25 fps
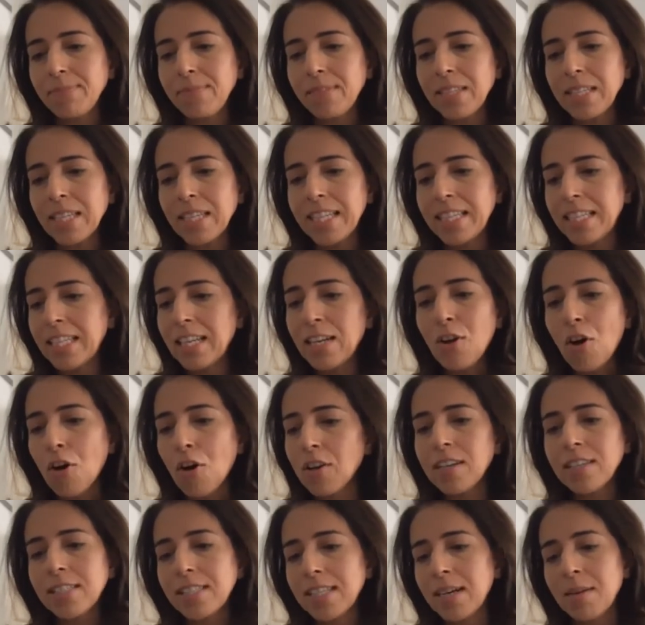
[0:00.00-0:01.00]
in the
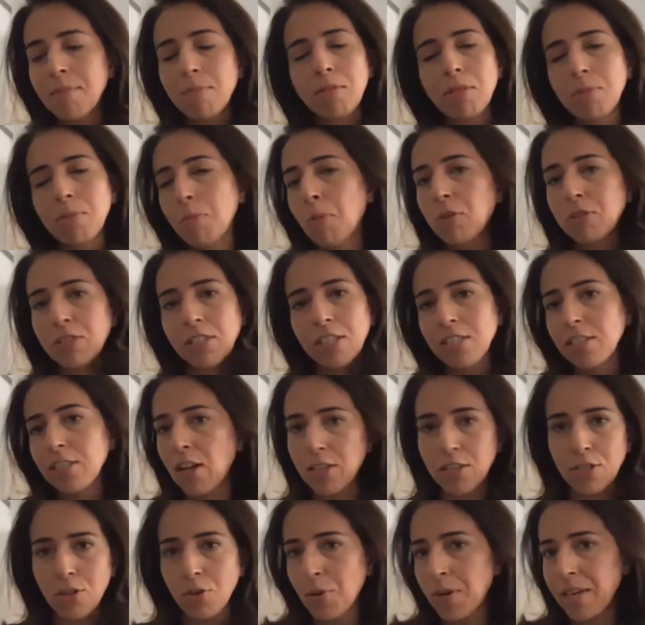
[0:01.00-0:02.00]
longer term, sports is
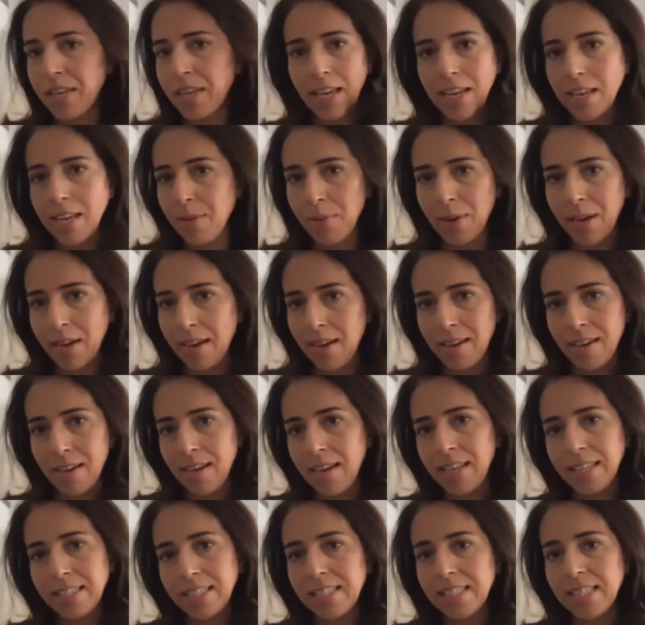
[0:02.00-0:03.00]
not going anywhere.
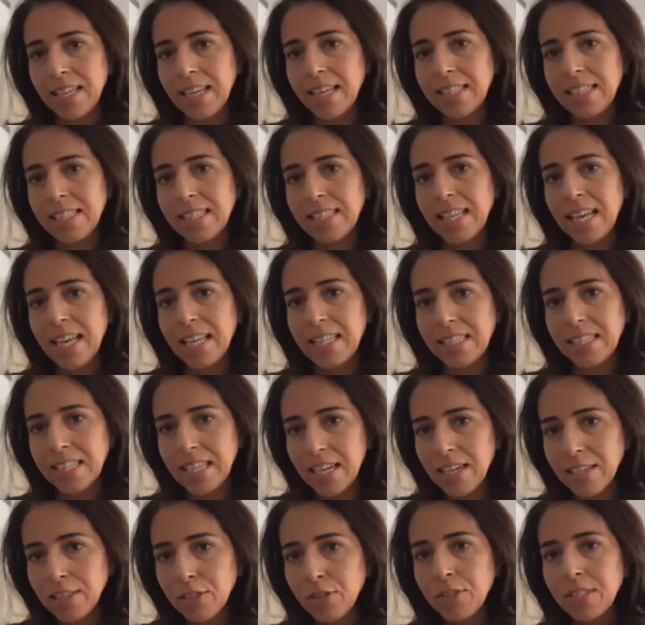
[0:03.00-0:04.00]
It's
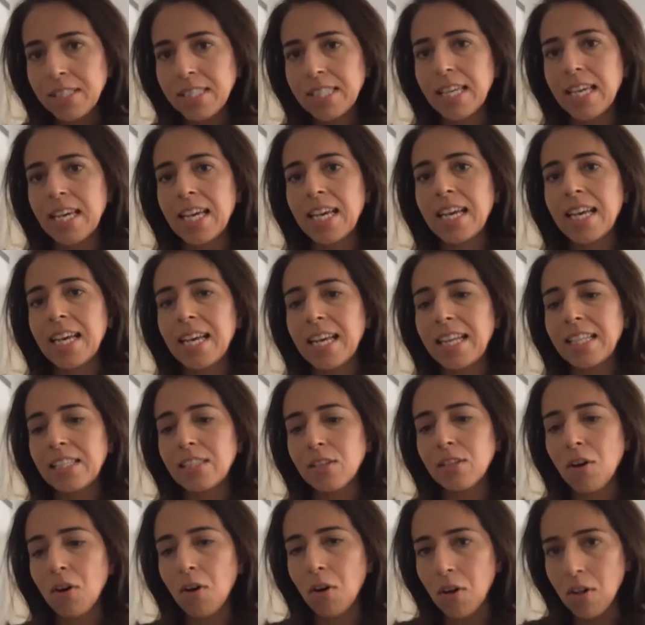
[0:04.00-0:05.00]
here to stay. It's
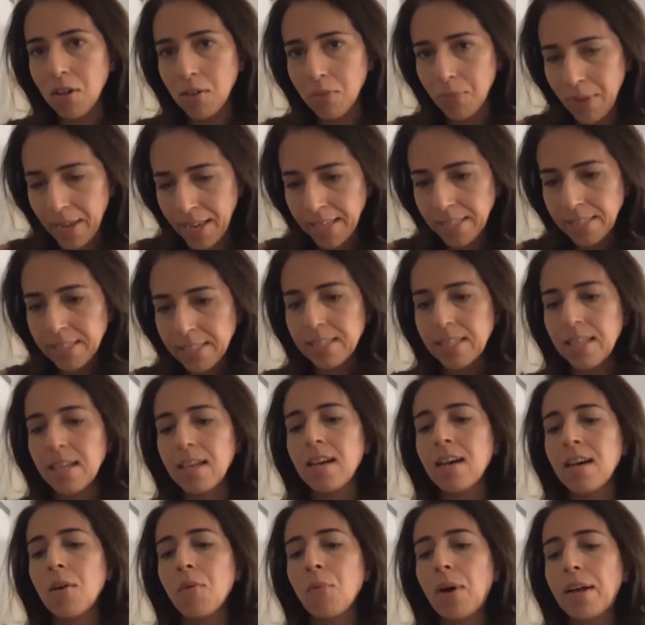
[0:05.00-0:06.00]
always
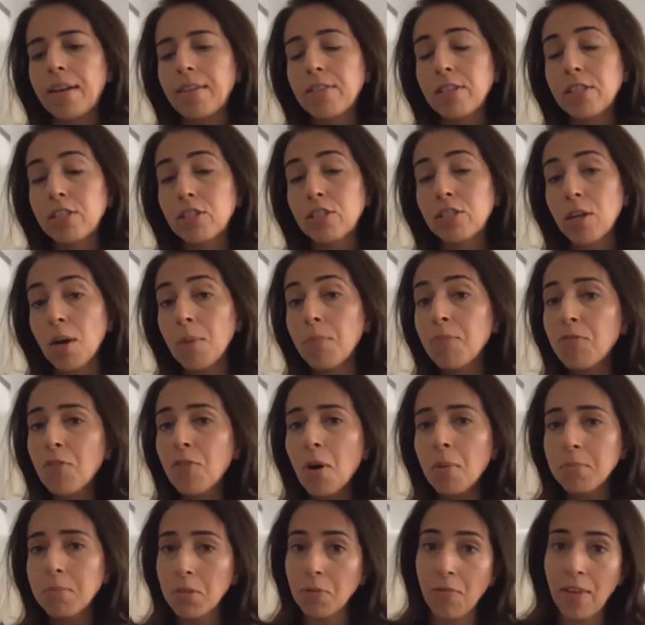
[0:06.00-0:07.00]
one of the top
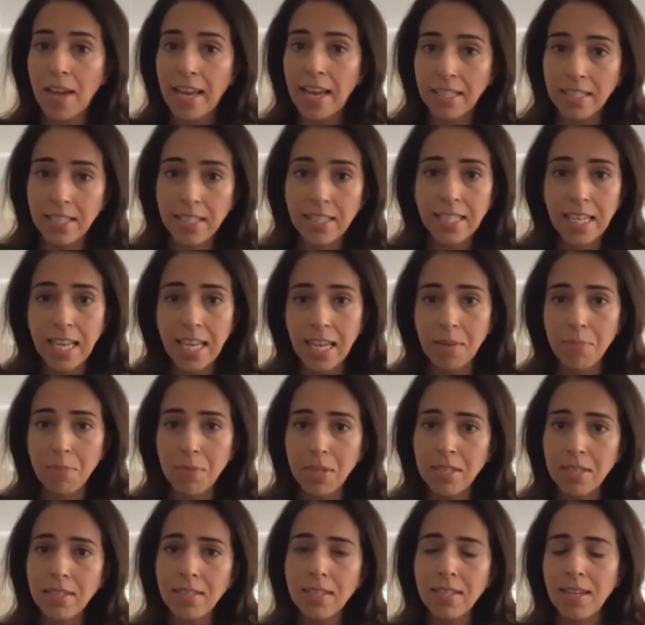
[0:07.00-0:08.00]
forms of
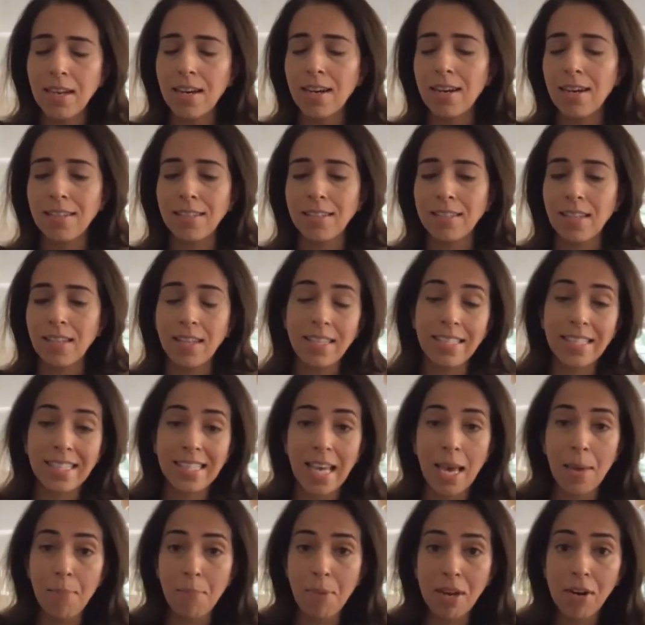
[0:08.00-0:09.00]
entertainment,
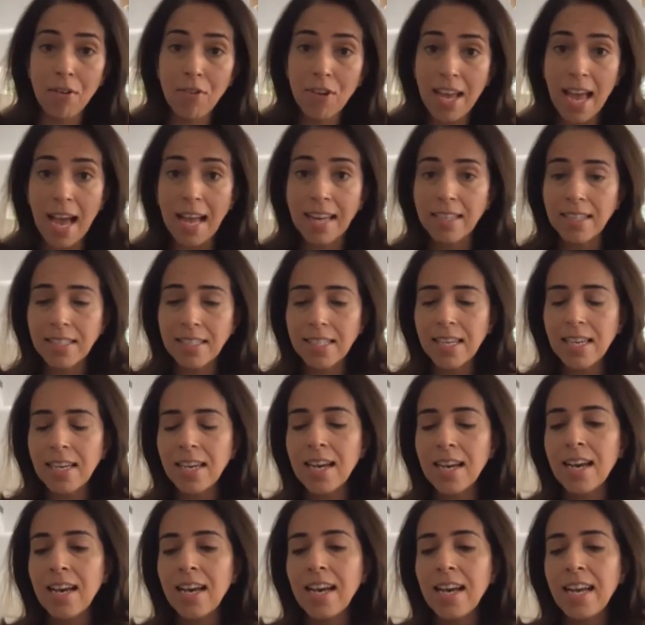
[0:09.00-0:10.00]
escaping
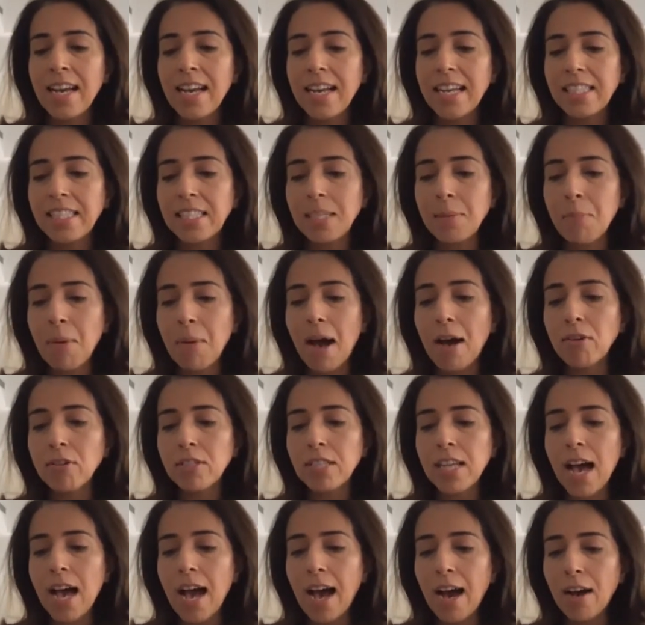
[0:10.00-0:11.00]
reality. It's
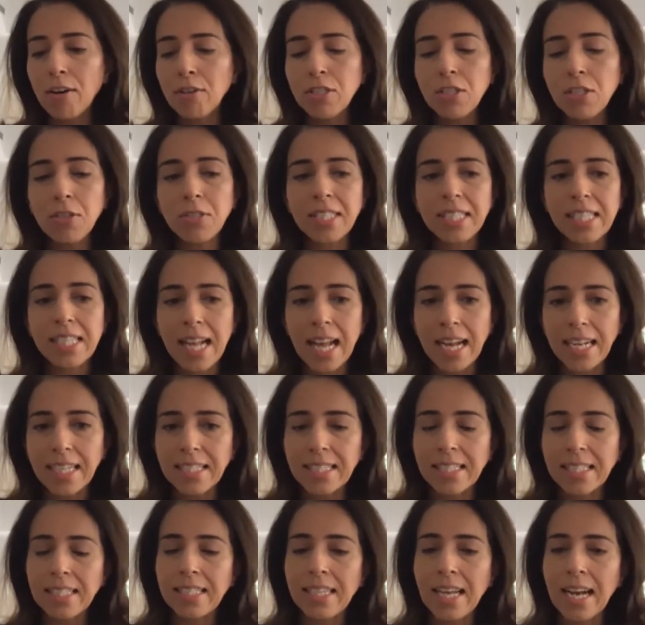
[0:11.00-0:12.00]
about how do you
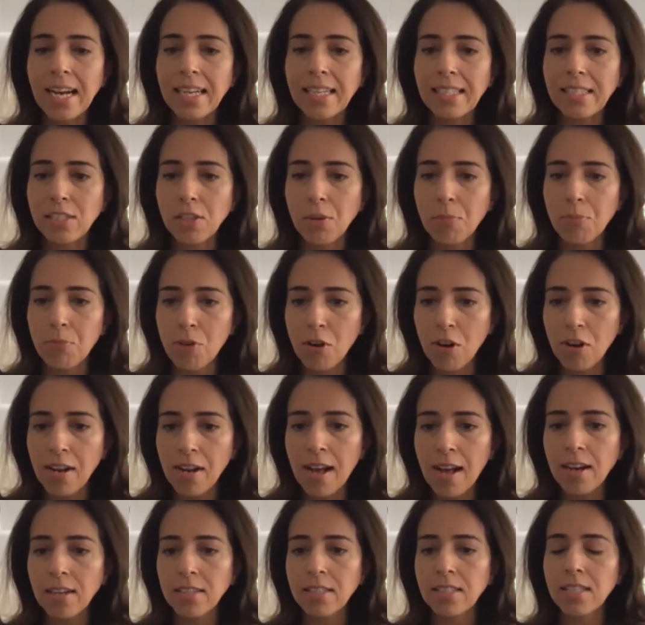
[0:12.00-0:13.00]
slice and dice your
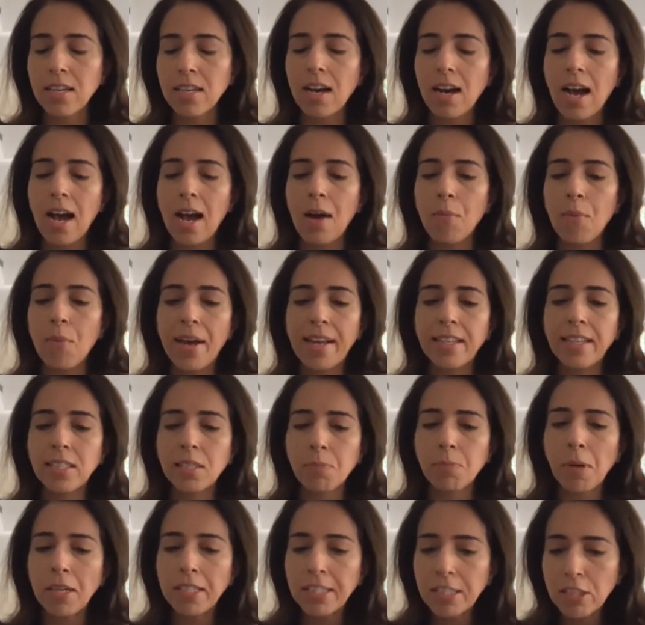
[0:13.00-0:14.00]
product? Where does
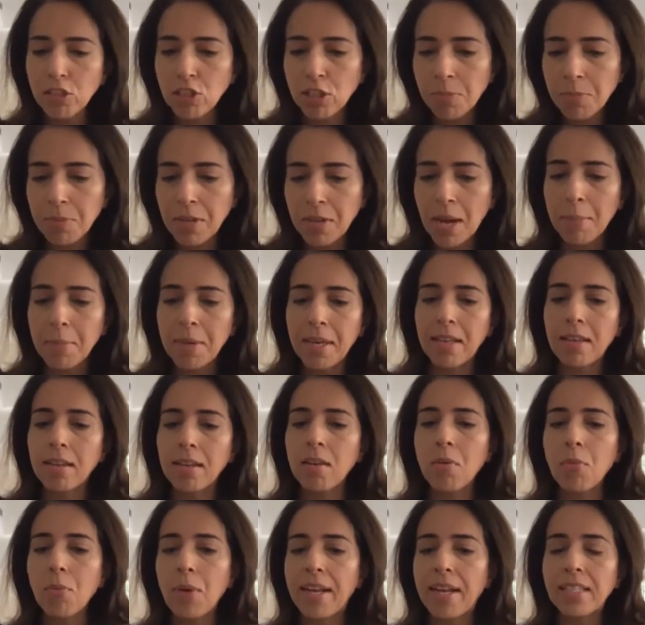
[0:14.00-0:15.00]
sponsorship come
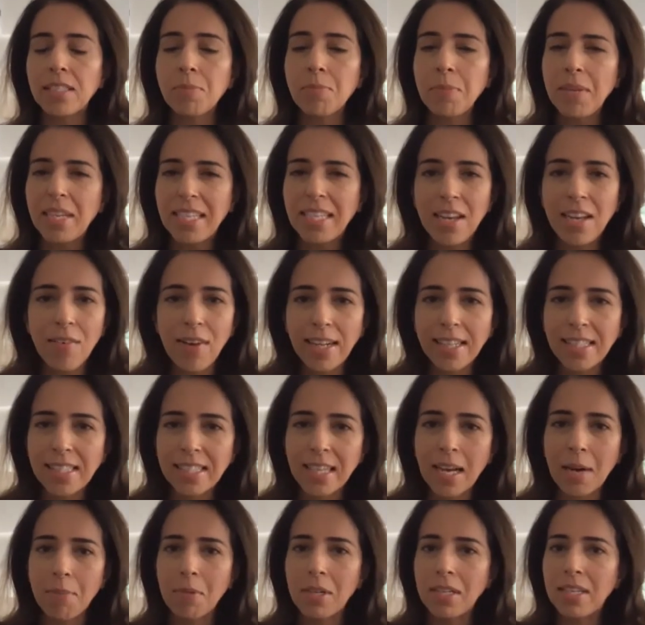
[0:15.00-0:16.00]
in? Where does media rights
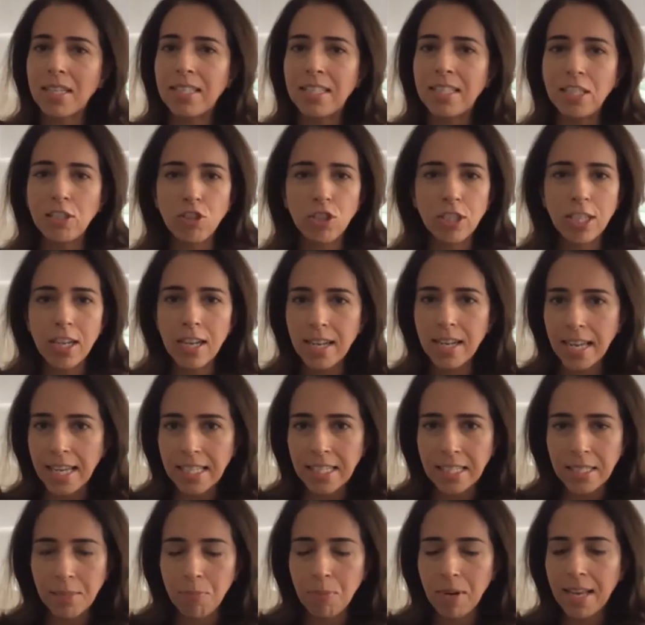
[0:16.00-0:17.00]
come in? Digital
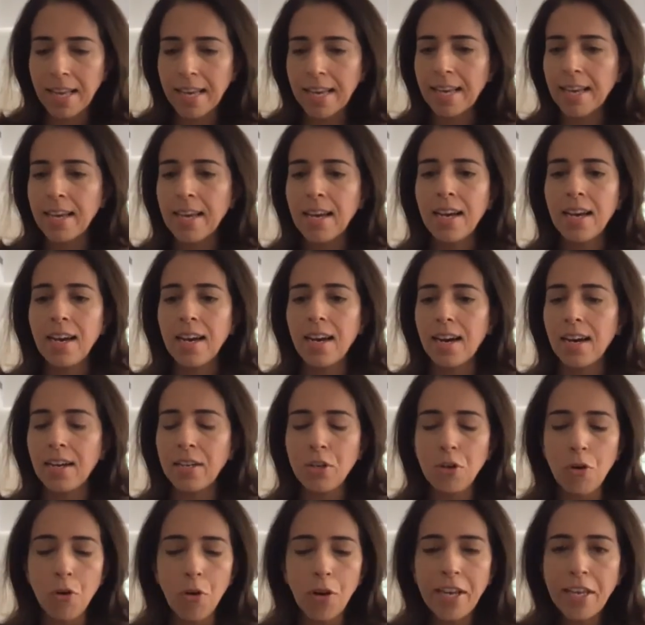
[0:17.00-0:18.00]
interplay,
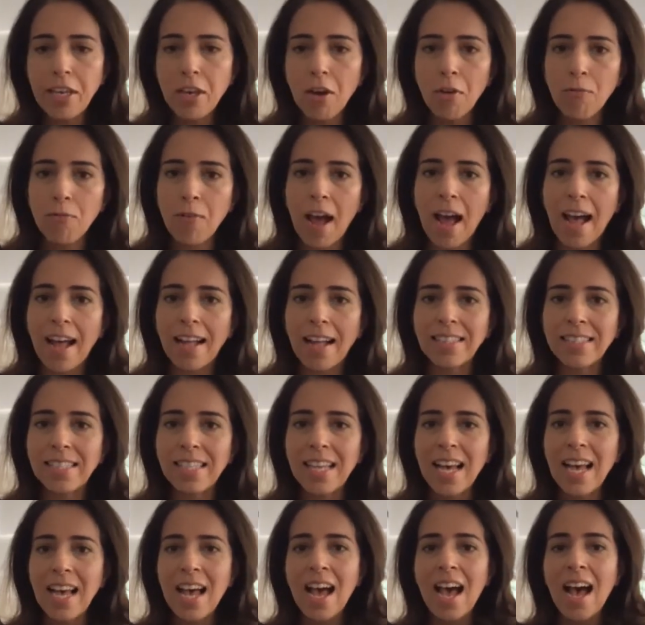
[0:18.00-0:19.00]
knowing your fans.
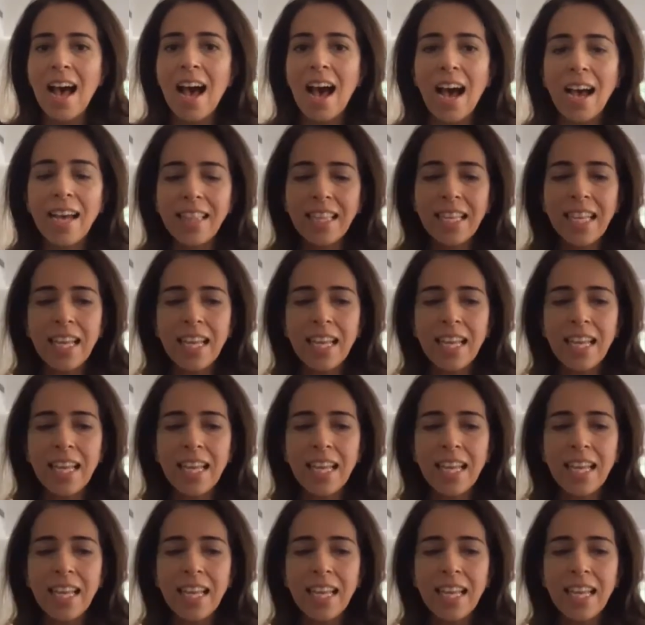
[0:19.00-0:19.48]
I think at